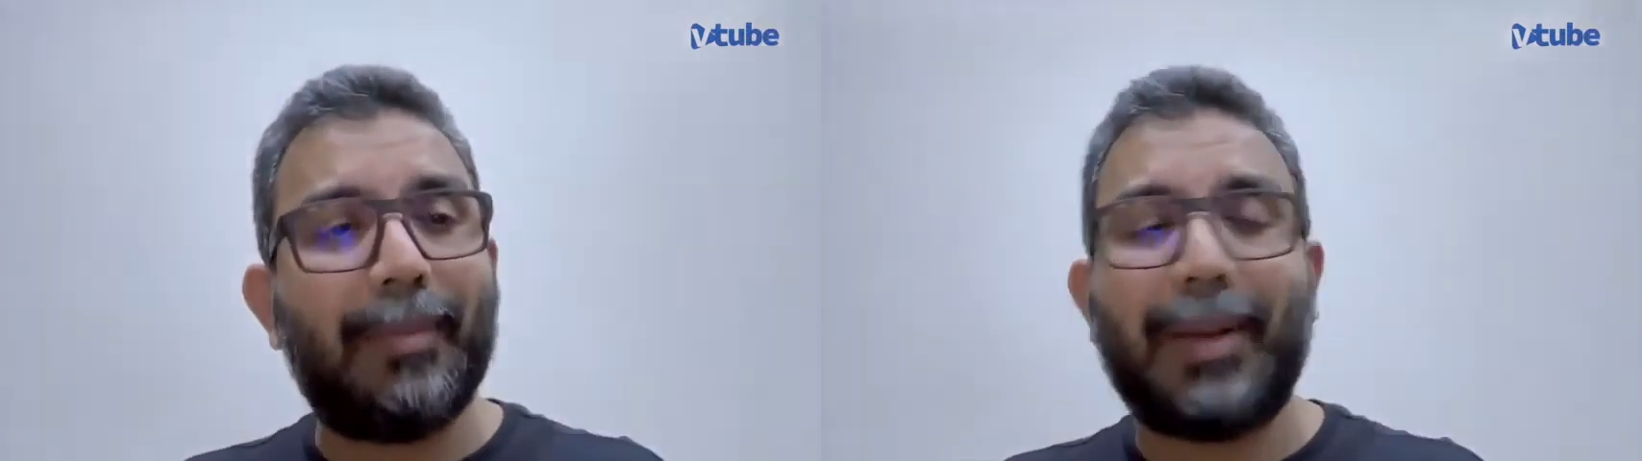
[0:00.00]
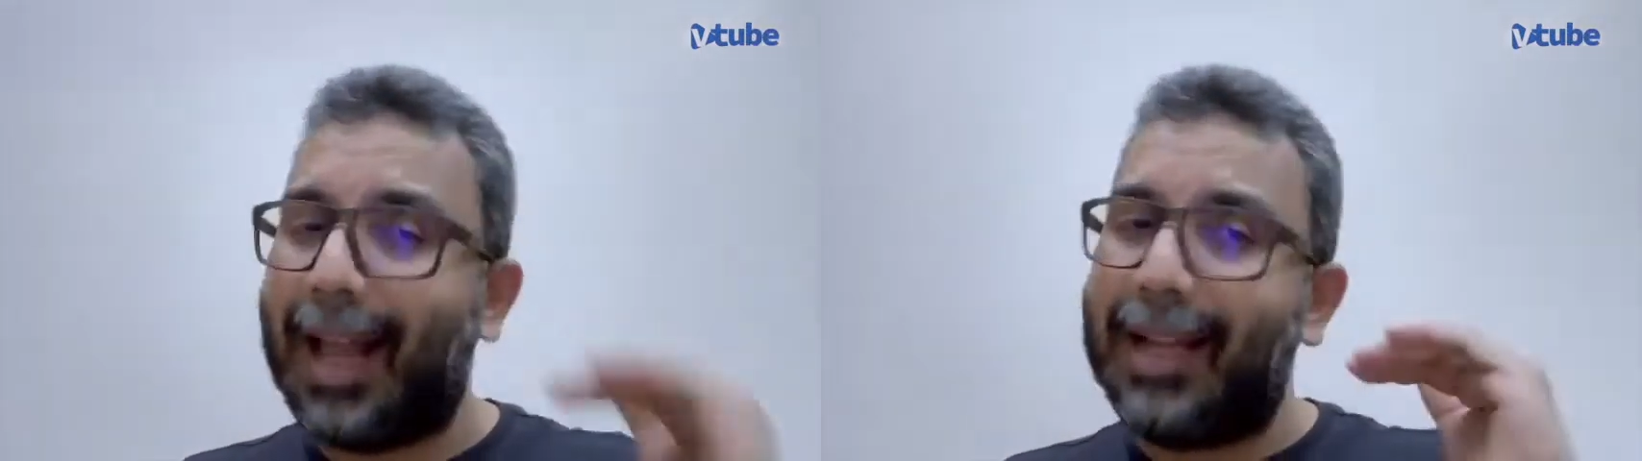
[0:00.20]

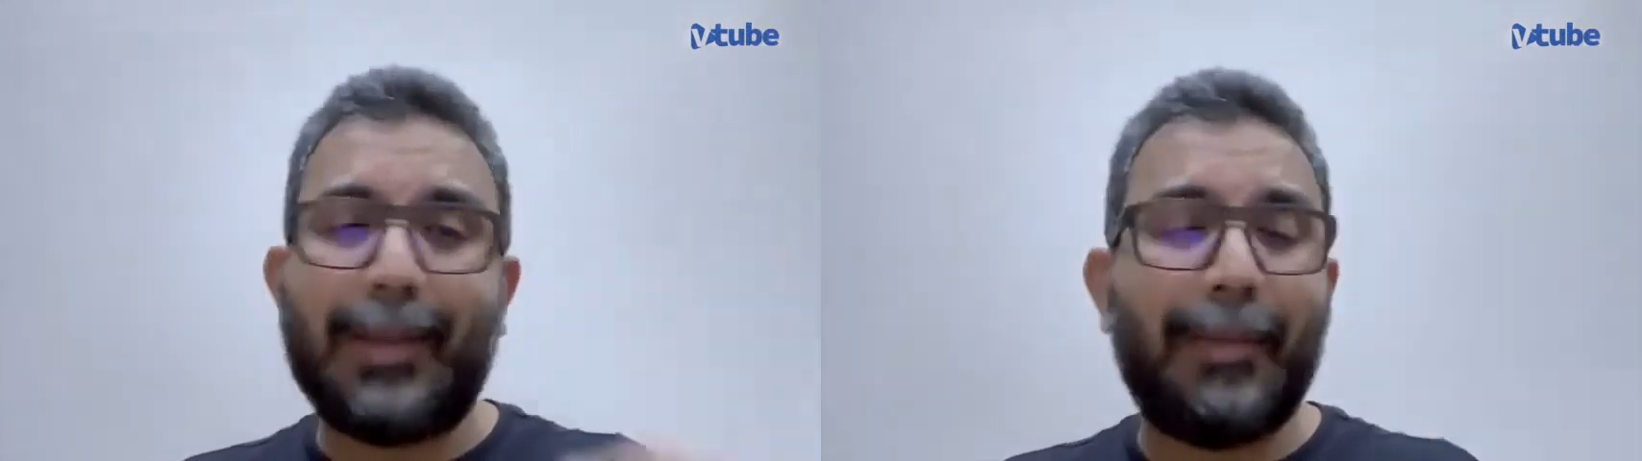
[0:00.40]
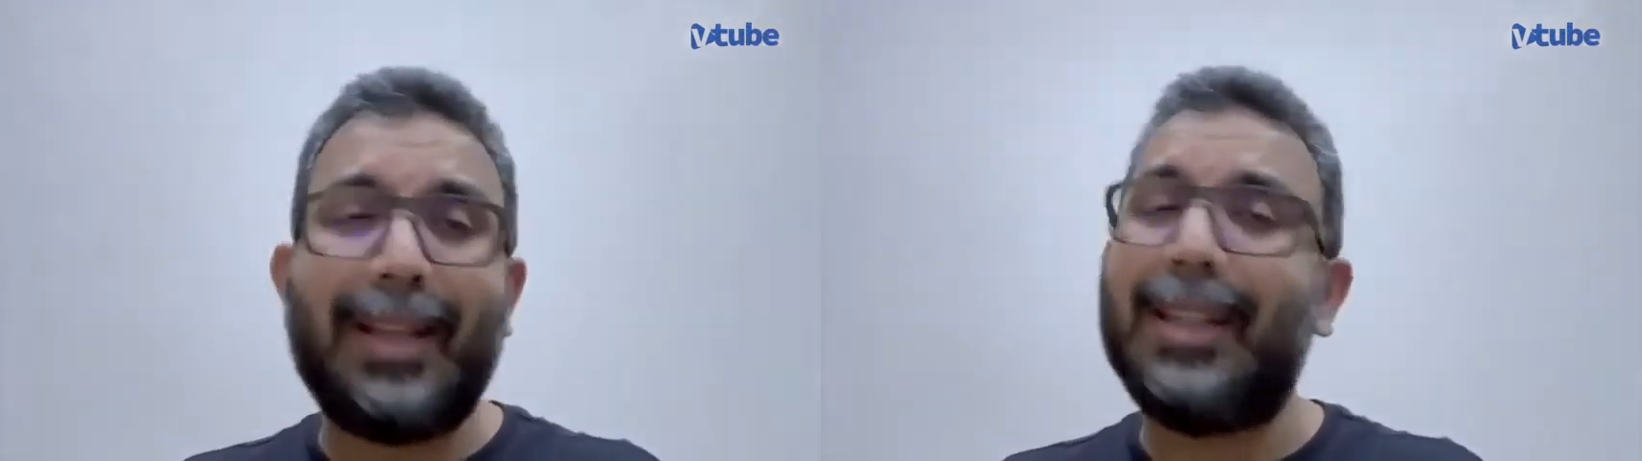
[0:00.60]
but
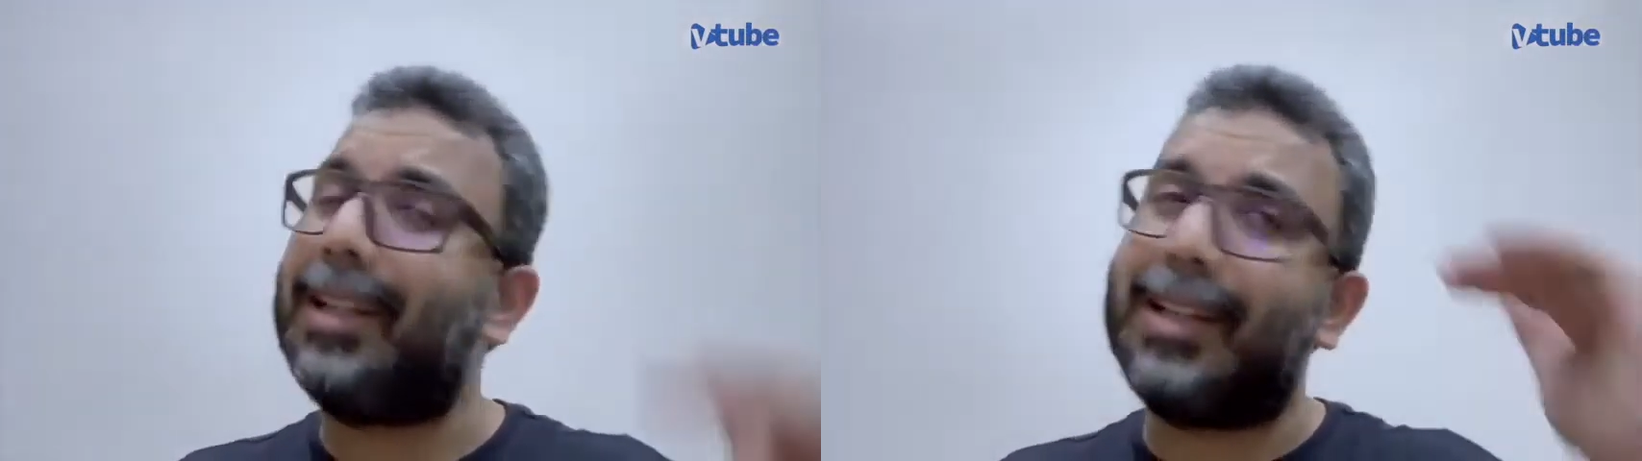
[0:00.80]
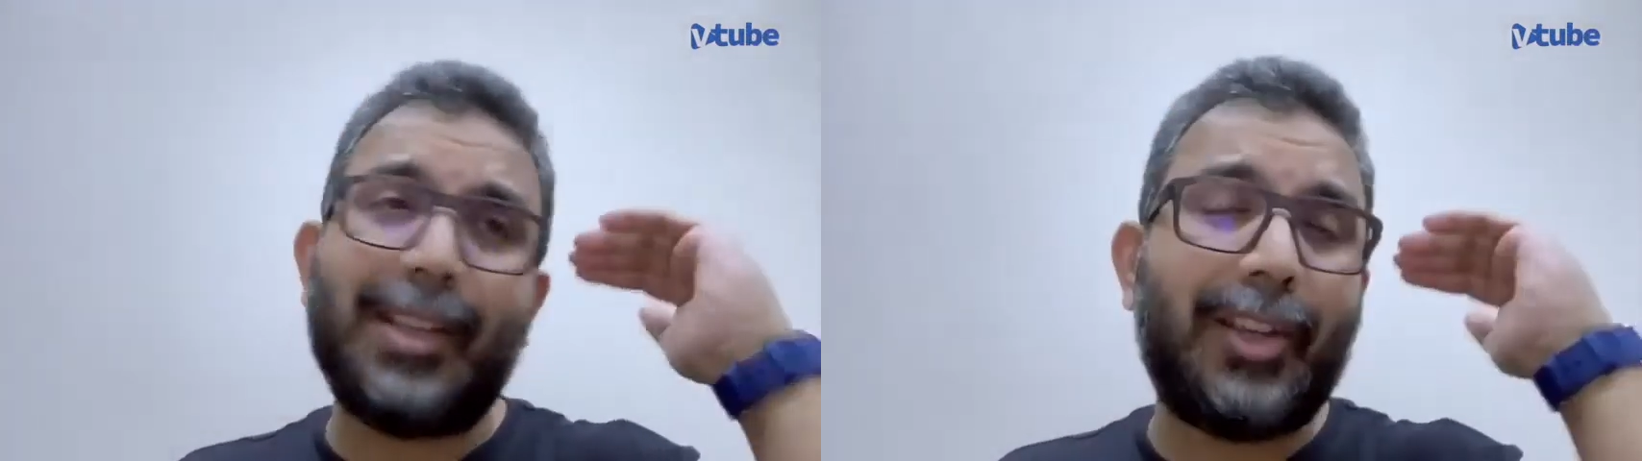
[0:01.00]
ultimately
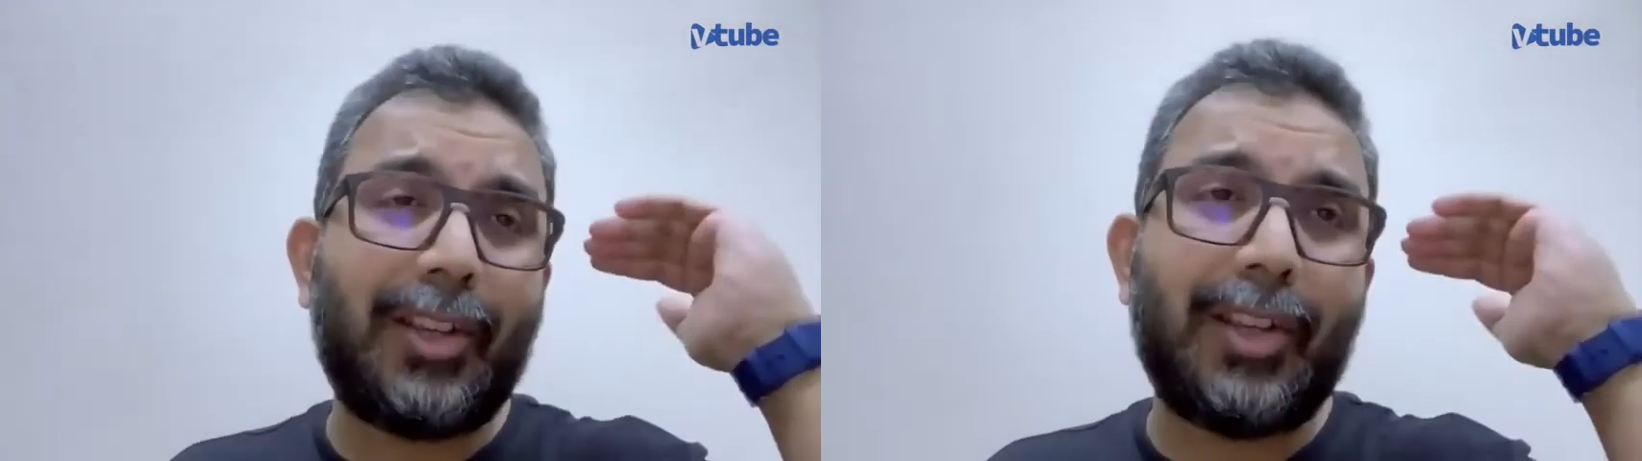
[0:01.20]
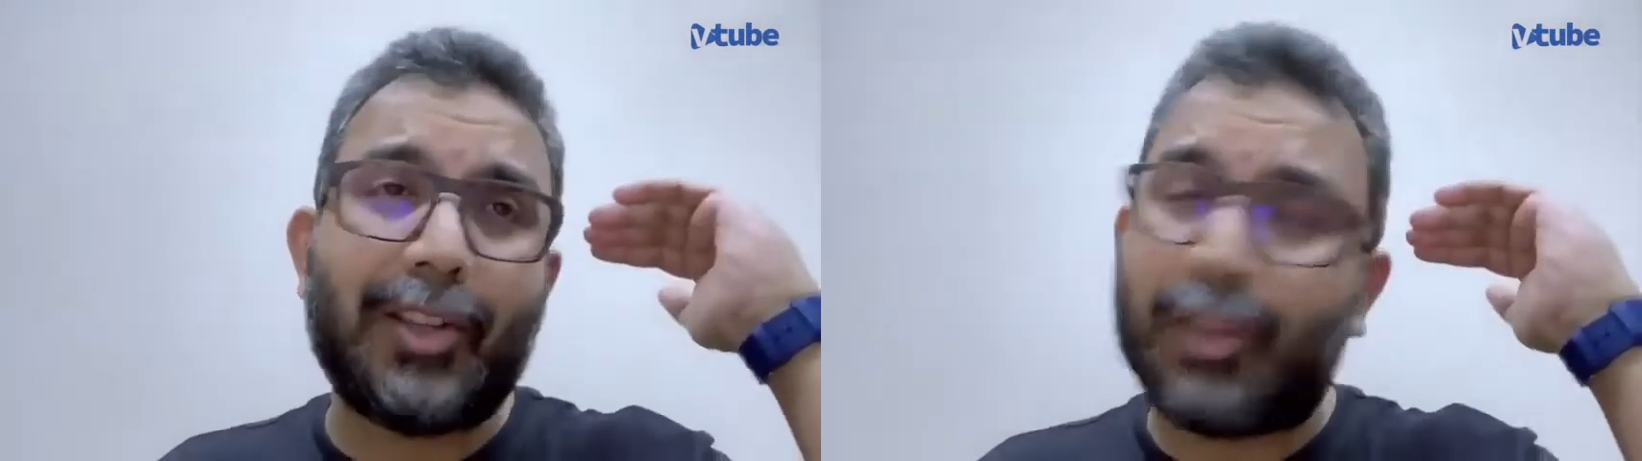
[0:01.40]
the
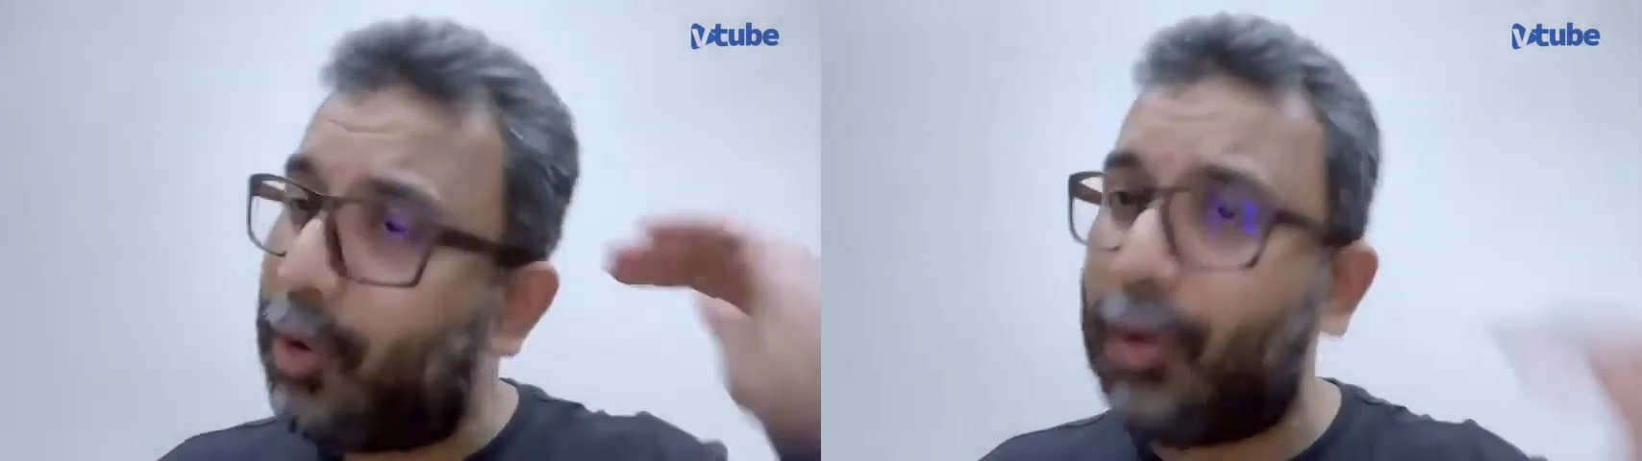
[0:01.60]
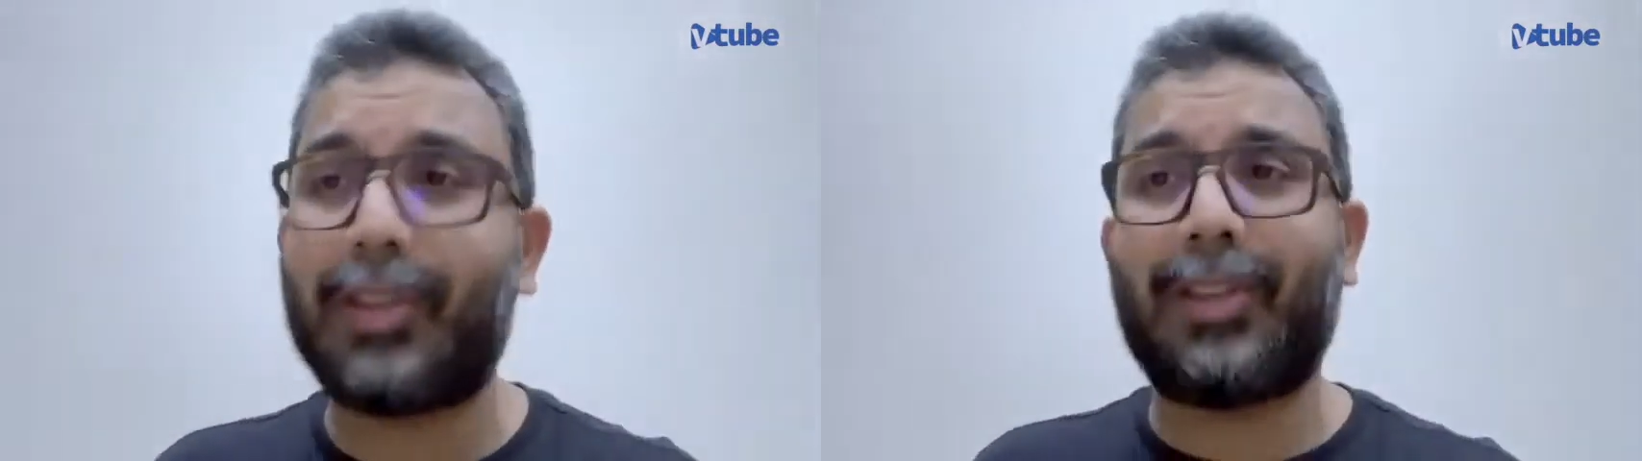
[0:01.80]
decision is
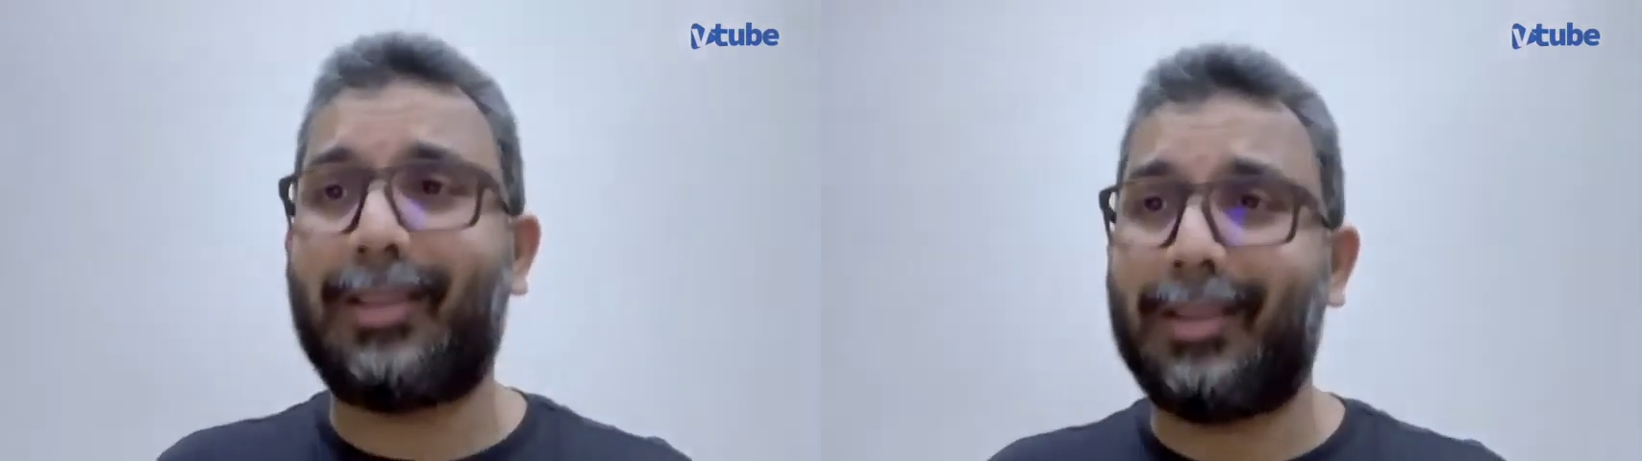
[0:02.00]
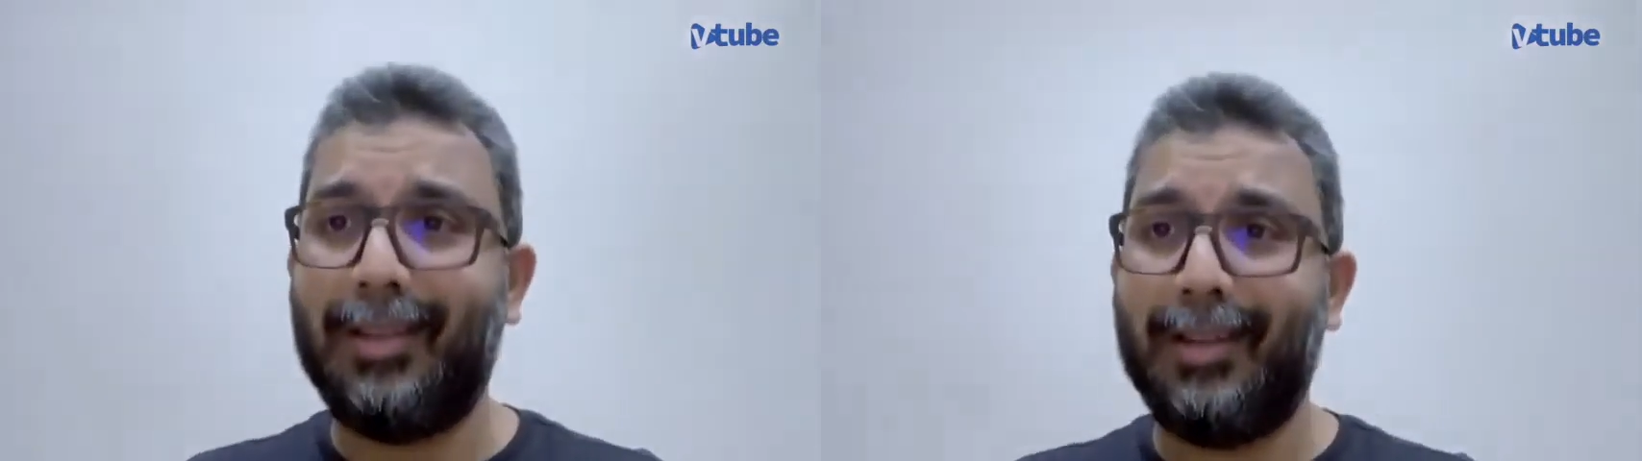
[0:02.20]
yours.